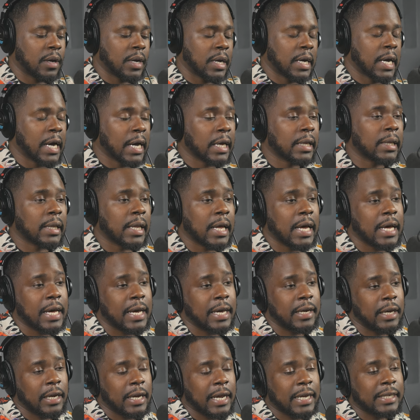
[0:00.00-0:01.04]
I
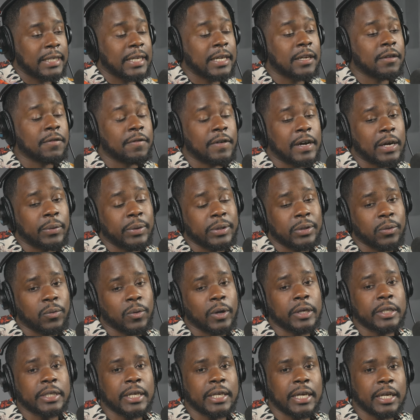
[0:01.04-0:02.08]
align and identify with the
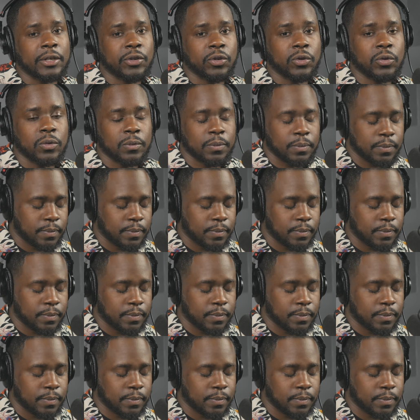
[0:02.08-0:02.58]
work that I do,